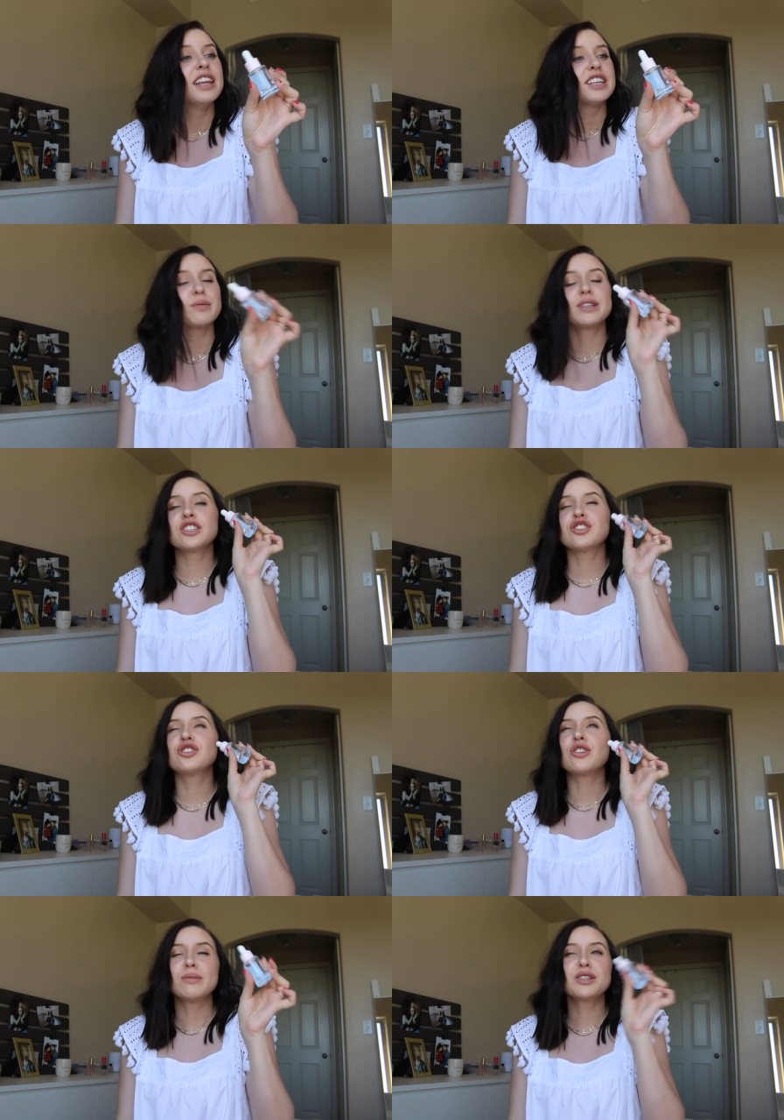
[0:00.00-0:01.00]
This one's
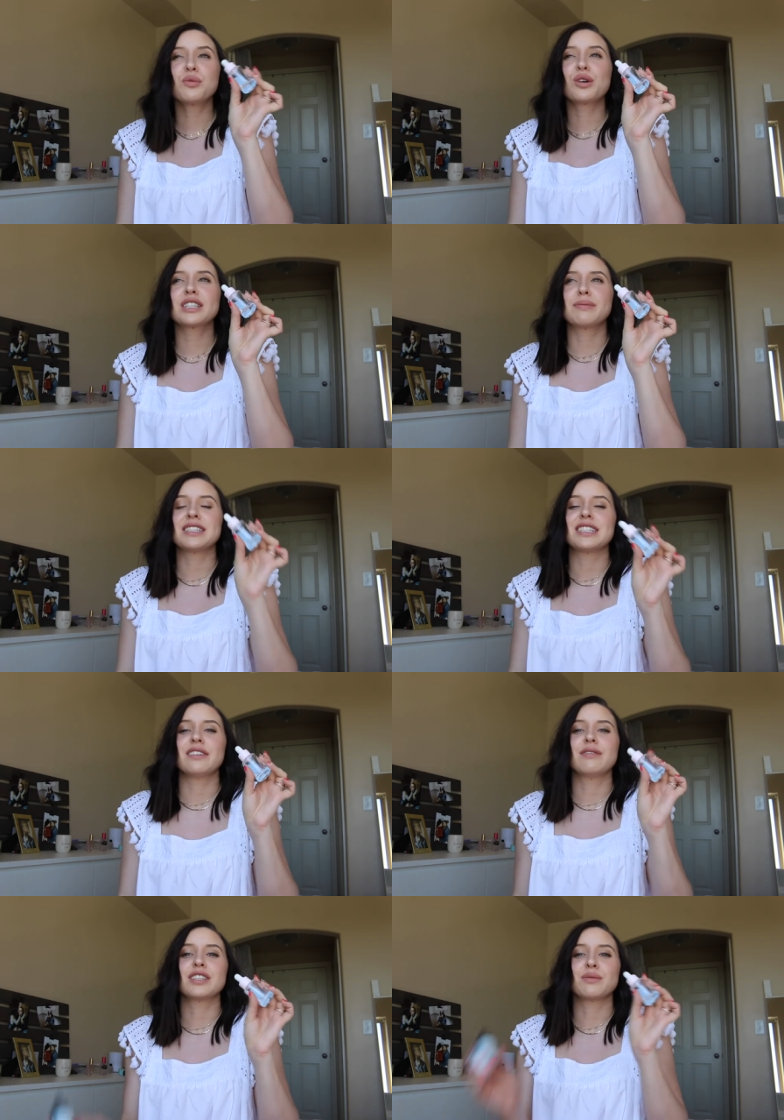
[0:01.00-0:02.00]
so much more
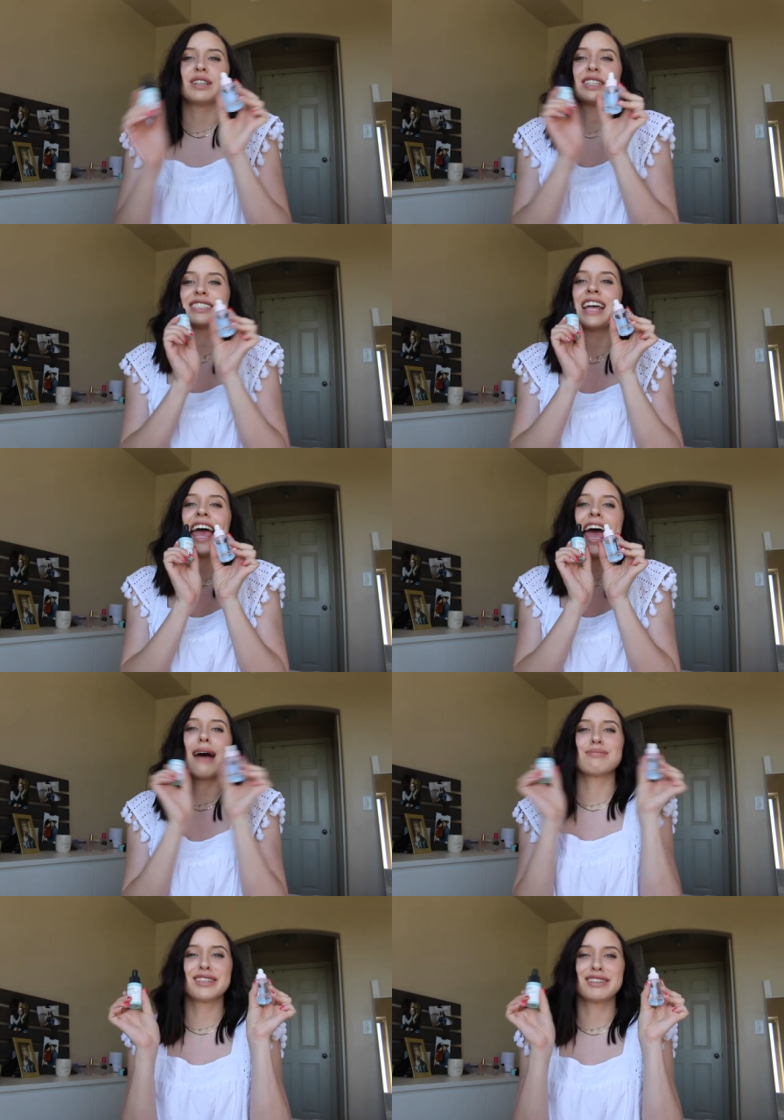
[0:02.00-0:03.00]
expensive. This one is
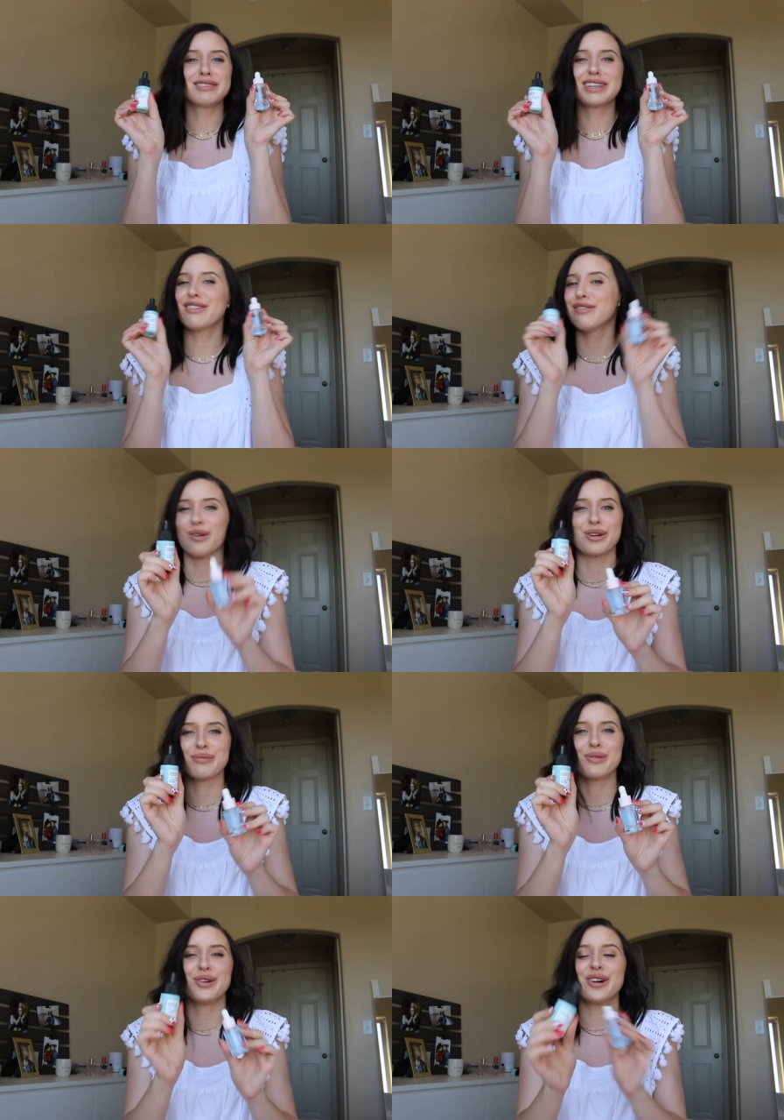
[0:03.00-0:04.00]
absolutely
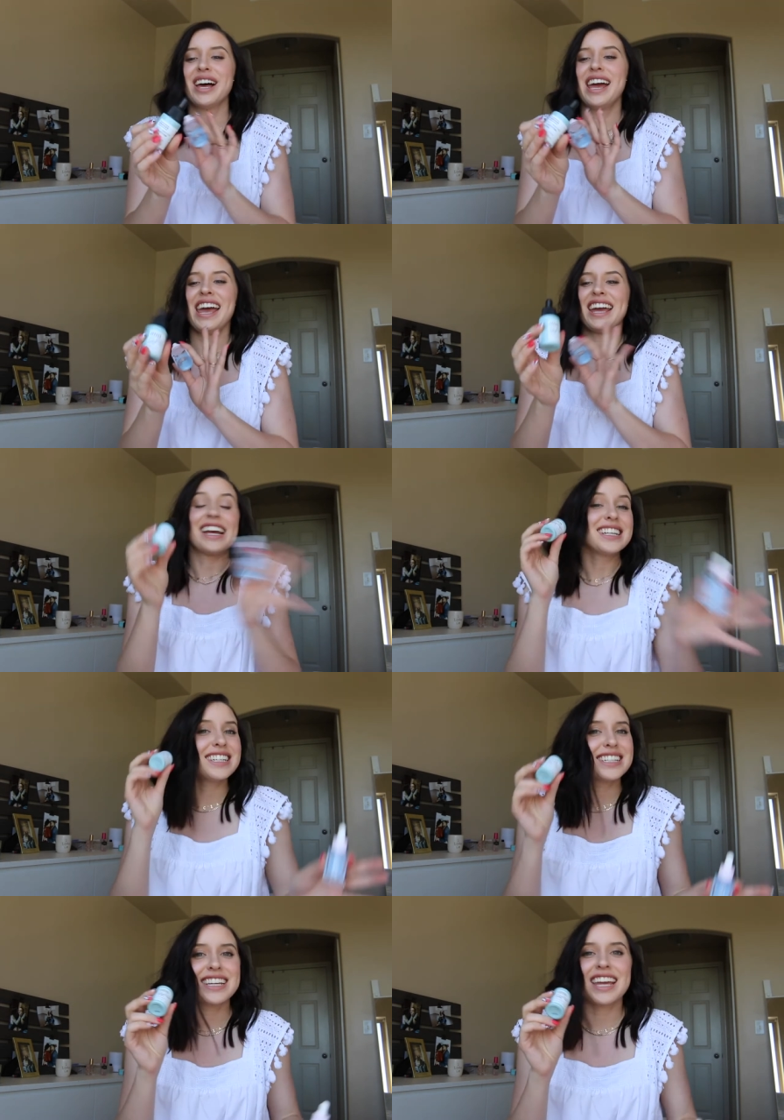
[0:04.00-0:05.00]
affordable,
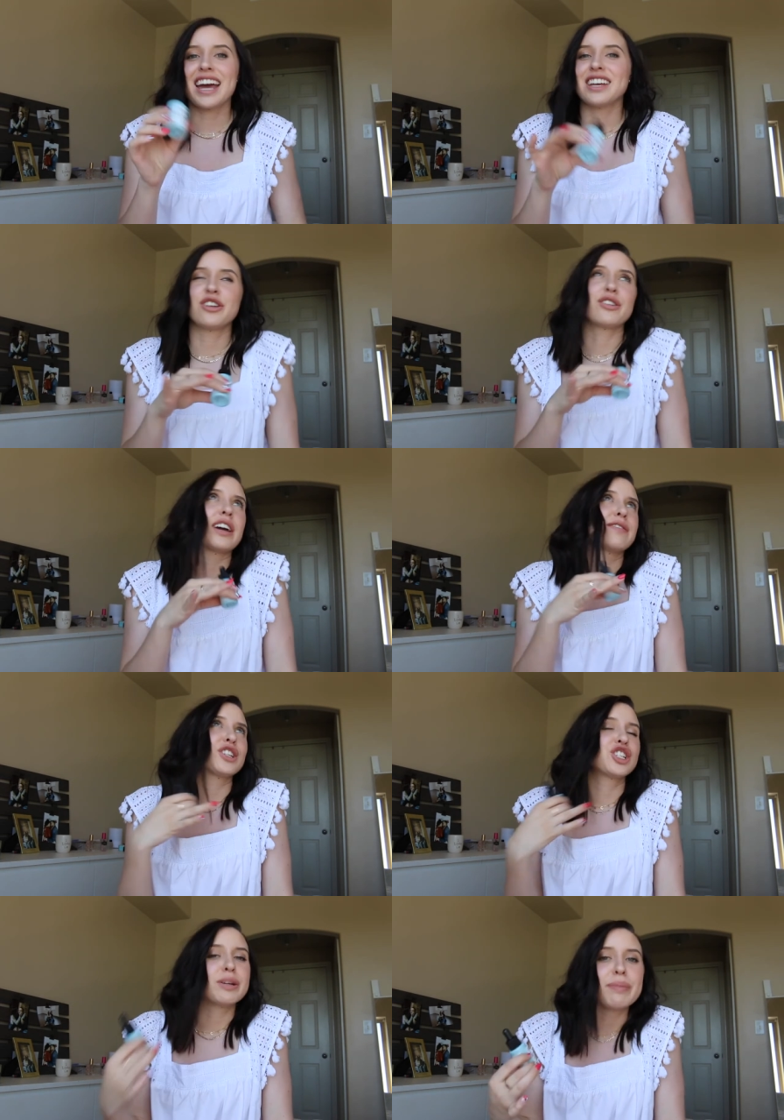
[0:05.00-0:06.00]
easy to get. You don't have
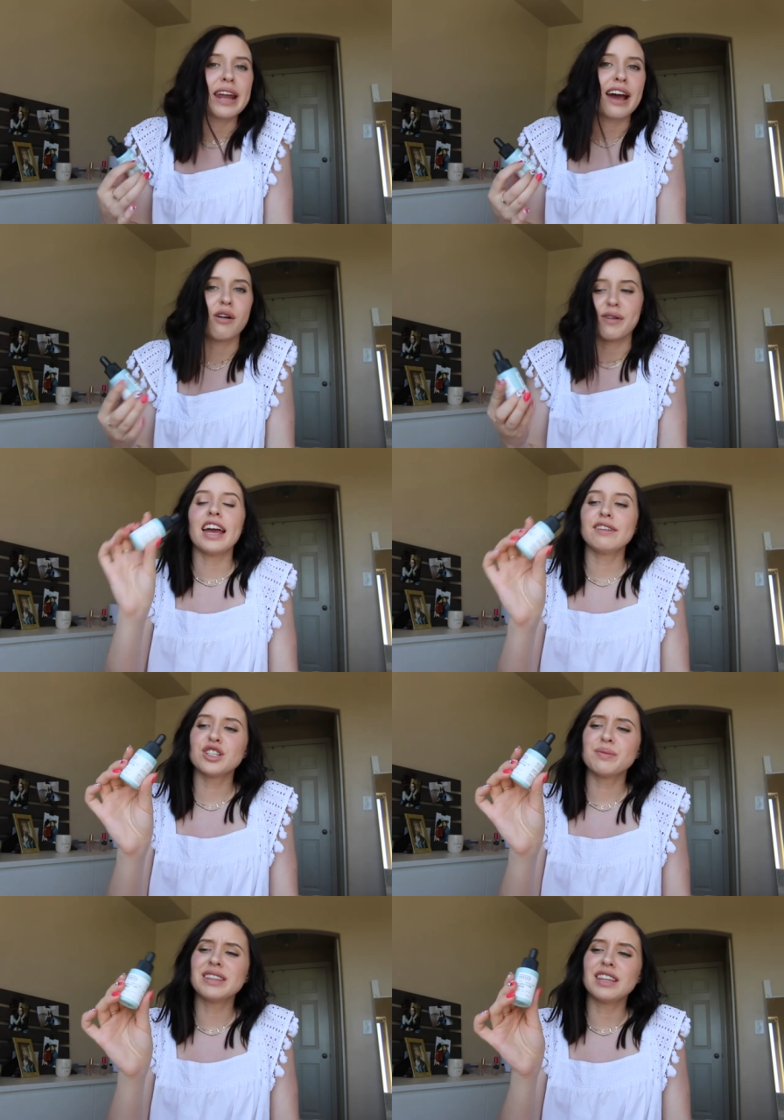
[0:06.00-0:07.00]
to ship it out. I have
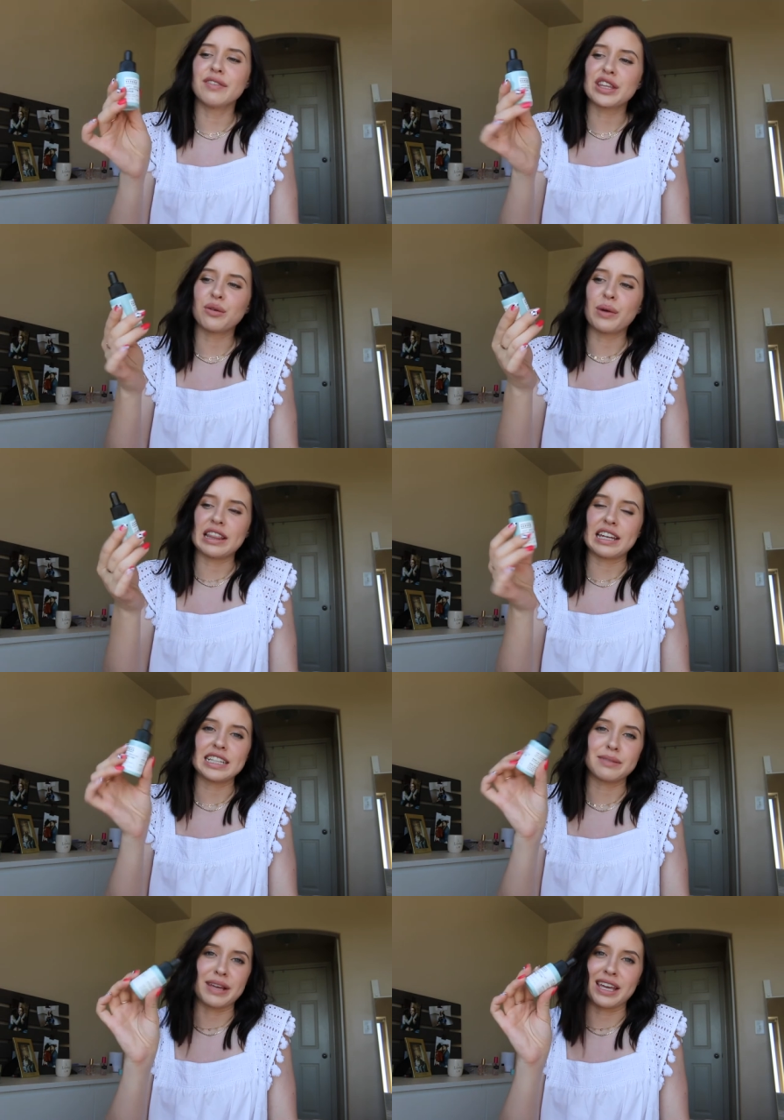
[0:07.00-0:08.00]
just been loving the way that
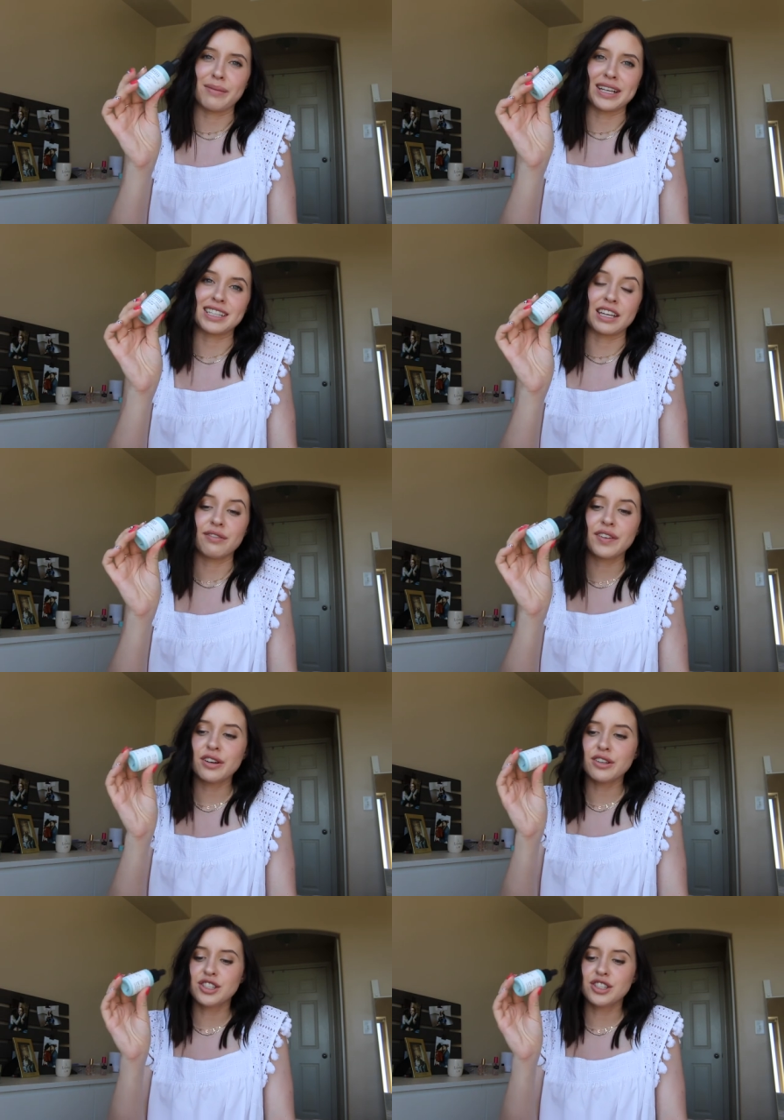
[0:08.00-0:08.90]
it's making my skin feel.